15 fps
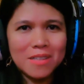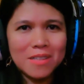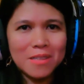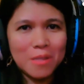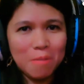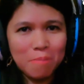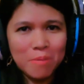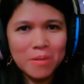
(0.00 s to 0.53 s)

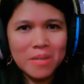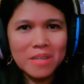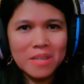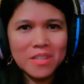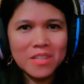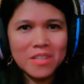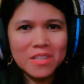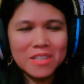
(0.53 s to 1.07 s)
the
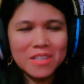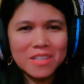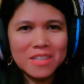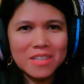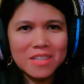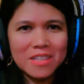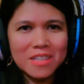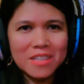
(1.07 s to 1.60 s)
priest
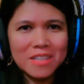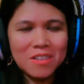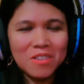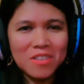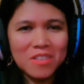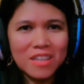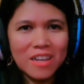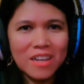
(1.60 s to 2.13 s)

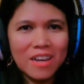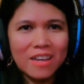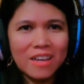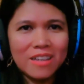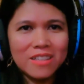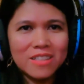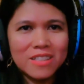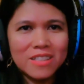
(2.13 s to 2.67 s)
who
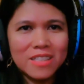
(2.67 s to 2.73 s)
denies